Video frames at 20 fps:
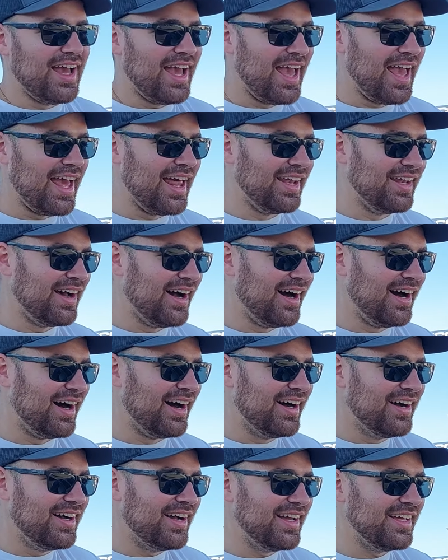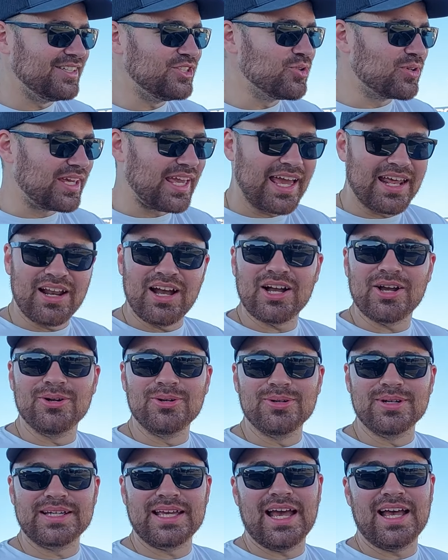And you cannot go
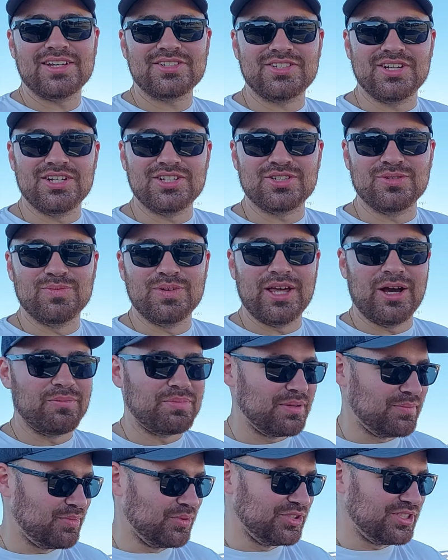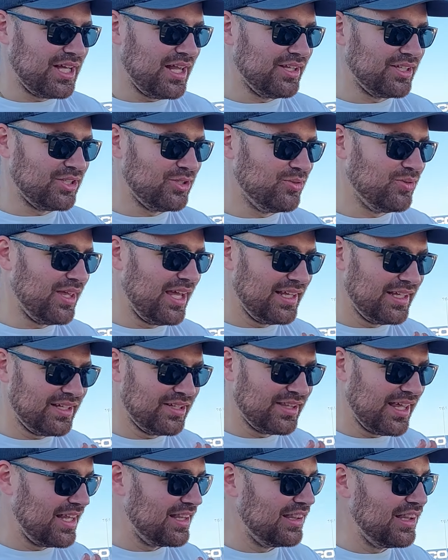to a gas station without people telling you
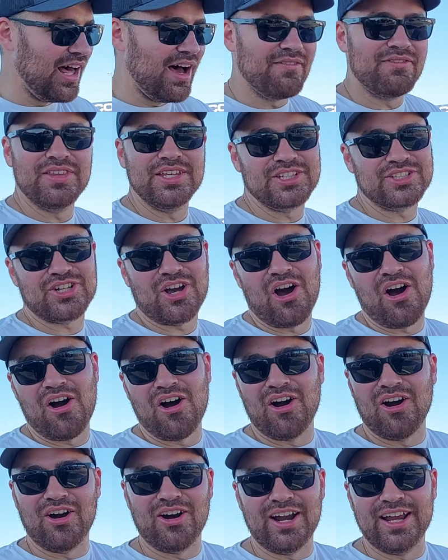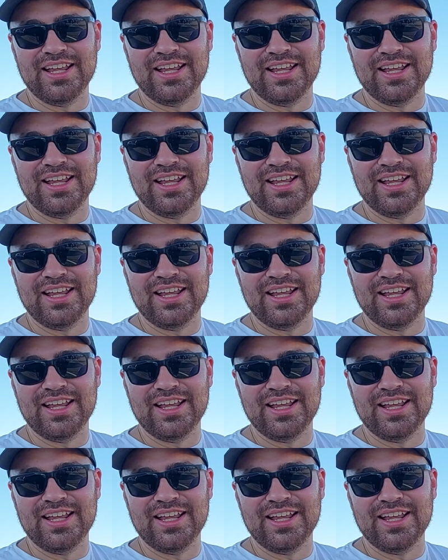they love this car.